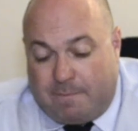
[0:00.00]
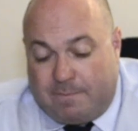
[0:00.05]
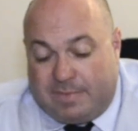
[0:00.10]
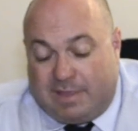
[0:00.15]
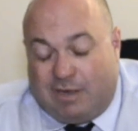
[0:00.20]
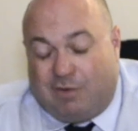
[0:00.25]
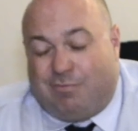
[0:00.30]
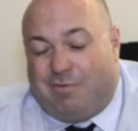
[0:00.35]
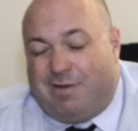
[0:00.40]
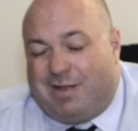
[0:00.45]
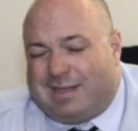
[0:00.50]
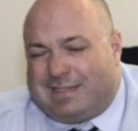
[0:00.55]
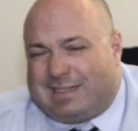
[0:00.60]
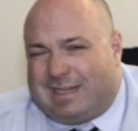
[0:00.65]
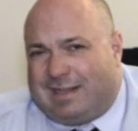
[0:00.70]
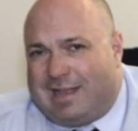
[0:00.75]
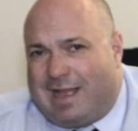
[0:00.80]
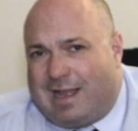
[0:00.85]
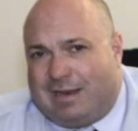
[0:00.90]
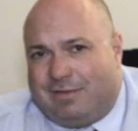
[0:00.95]
There was a
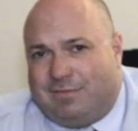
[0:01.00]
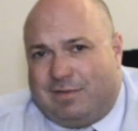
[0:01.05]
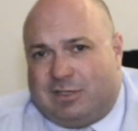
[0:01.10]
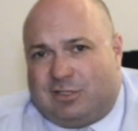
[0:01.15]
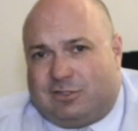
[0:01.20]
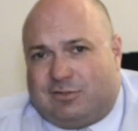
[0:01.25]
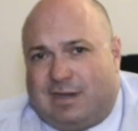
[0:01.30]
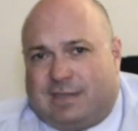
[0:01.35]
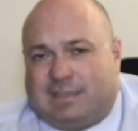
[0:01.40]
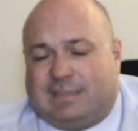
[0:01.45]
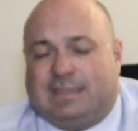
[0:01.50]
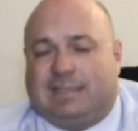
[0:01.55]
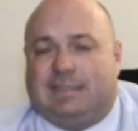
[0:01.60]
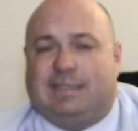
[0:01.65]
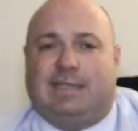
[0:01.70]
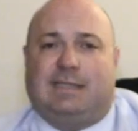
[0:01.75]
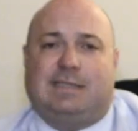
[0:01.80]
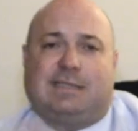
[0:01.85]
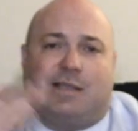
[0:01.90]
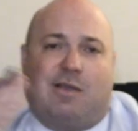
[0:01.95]
lot of interesting
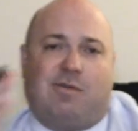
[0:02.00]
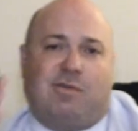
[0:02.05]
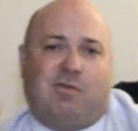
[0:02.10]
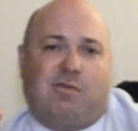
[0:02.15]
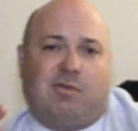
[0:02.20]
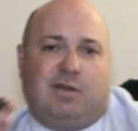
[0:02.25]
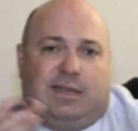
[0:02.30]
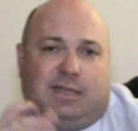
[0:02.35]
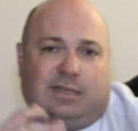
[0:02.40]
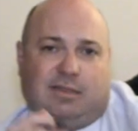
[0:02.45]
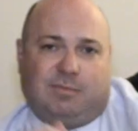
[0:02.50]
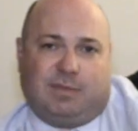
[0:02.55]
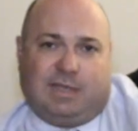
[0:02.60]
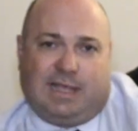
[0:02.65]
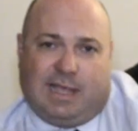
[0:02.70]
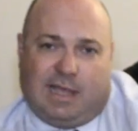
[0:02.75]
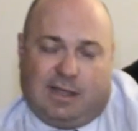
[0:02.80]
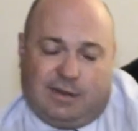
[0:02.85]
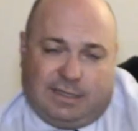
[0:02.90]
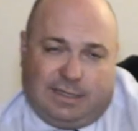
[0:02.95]
things going on in Ingham
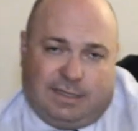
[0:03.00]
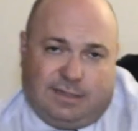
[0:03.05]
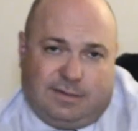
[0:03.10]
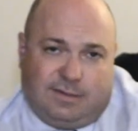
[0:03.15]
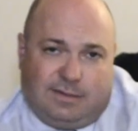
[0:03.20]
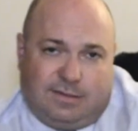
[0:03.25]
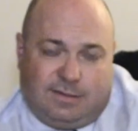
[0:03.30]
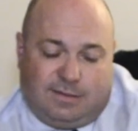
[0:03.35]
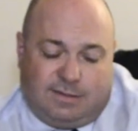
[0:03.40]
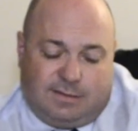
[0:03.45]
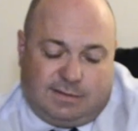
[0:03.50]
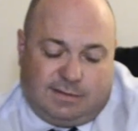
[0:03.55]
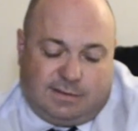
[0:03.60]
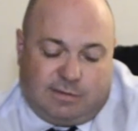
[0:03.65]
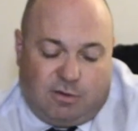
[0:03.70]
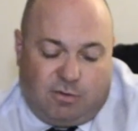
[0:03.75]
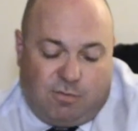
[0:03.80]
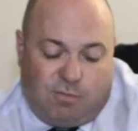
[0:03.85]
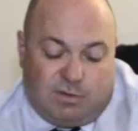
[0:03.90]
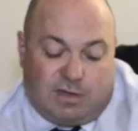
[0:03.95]
County.
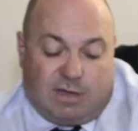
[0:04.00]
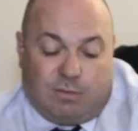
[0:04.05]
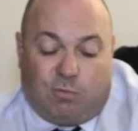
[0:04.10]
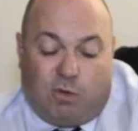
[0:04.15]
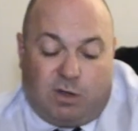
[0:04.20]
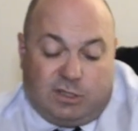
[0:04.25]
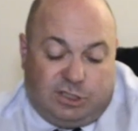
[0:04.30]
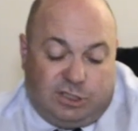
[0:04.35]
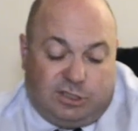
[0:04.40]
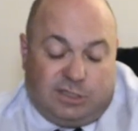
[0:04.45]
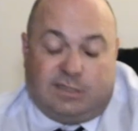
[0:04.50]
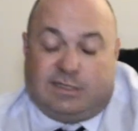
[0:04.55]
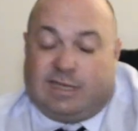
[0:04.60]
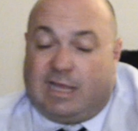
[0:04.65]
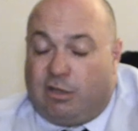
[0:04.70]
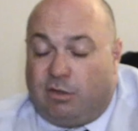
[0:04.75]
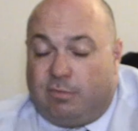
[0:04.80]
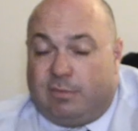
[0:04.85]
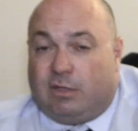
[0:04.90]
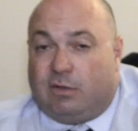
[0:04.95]
So what I want you to
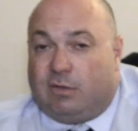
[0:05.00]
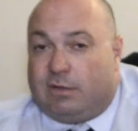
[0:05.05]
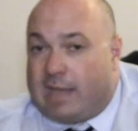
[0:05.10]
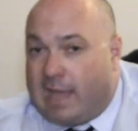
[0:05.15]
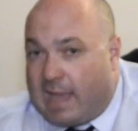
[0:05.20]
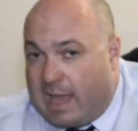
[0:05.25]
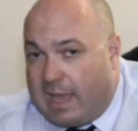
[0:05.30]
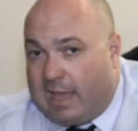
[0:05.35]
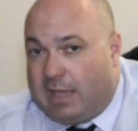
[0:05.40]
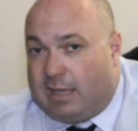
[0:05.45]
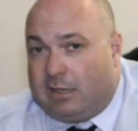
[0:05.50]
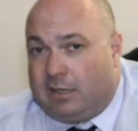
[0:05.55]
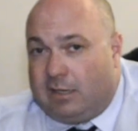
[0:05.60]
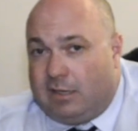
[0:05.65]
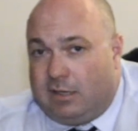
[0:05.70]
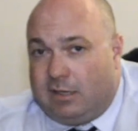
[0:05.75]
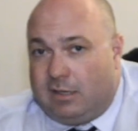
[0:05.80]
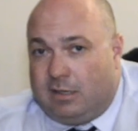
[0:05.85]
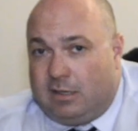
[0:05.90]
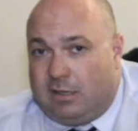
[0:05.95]
tell me on that,
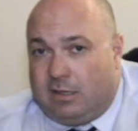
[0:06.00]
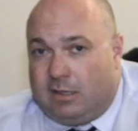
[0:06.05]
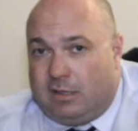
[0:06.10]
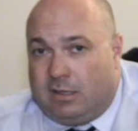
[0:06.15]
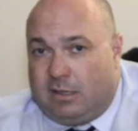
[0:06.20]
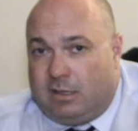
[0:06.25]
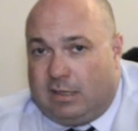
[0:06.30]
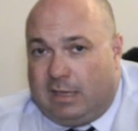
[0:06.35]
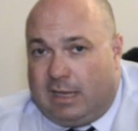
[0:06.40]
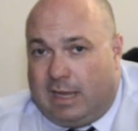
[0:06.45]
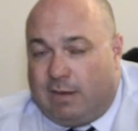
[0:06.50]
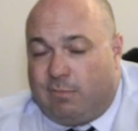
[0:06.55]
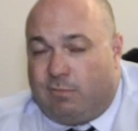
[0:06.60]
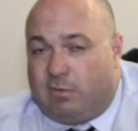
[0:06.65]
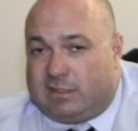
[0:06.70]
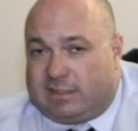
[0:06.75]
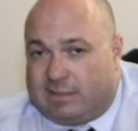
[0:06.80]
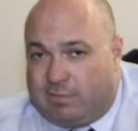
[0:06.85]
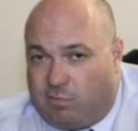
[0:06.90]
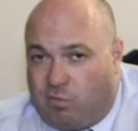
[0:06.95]
and
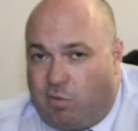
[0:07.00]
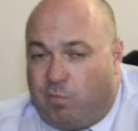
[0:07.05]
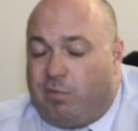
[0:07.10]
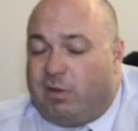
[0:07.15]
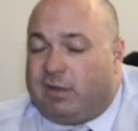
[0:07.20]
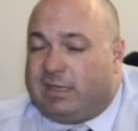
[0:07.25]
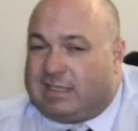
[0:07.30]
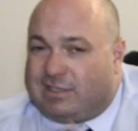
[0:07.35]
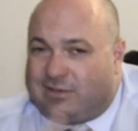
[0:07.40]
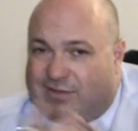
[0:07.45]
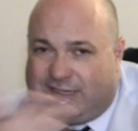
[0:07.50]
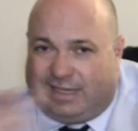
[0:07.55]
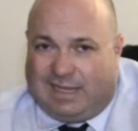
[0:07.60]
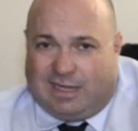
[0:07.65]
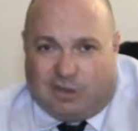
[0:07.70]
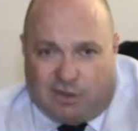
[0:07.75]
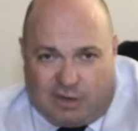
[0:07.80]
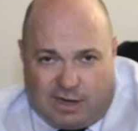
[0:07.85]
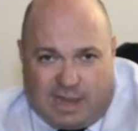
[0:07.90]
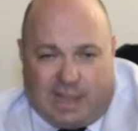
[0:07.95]
once again we won't put this on the
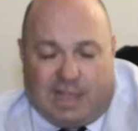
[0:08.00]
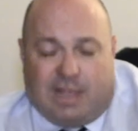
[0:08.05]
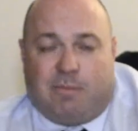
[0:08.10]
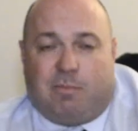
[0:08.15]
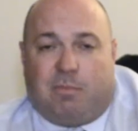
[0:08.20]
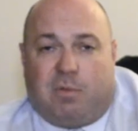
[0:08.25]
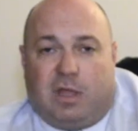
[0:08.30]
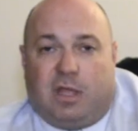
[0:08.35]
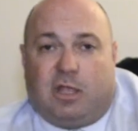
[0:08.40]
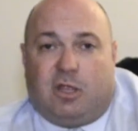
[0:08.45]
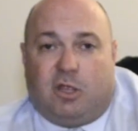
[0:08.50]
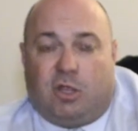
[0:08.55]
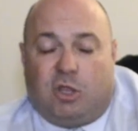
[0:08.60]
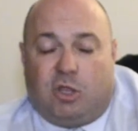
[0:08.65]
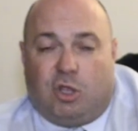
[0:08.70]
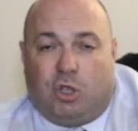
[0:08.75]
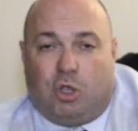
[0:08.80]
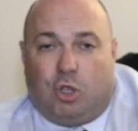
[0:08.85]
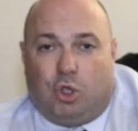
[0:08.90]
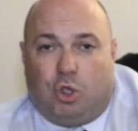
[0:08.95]
internet, but
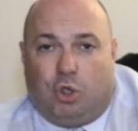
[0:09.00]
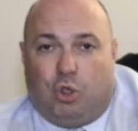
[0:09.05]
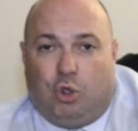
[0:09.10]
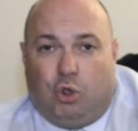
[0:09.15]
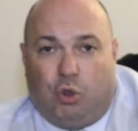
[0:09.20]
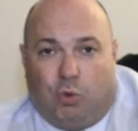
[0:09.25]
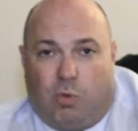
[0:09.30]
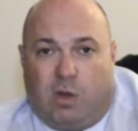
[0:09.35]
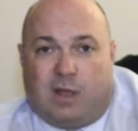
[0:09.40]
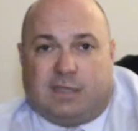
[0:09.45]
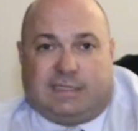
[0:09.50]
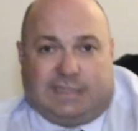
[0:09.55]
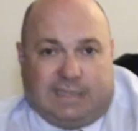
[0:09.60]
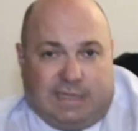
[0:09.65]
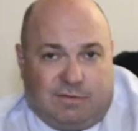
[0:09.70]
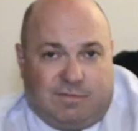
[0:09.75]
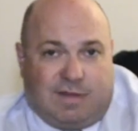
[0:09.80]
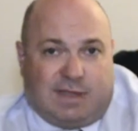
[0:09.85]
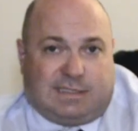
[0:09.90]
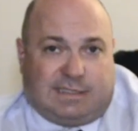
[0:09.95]
who was the
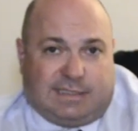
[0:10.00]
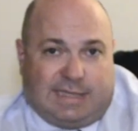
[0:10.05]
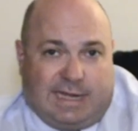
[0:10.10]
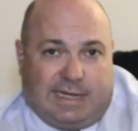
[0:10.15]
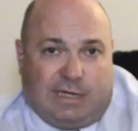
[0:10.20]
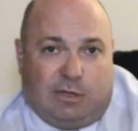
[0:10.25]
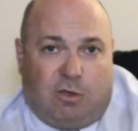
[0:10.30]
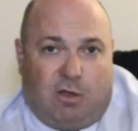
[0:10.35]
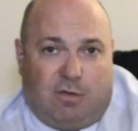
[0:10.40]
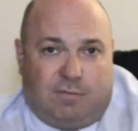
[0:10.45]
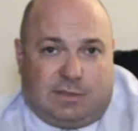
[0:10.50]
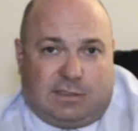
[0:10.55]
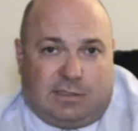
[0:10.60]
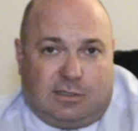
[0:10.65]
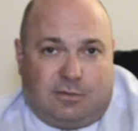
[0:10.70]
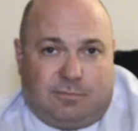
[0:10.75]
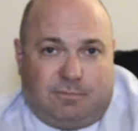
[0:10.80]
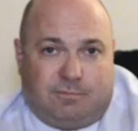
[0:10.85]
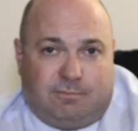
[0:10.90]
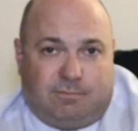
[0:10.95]
investigating
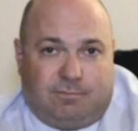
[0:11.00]
officer?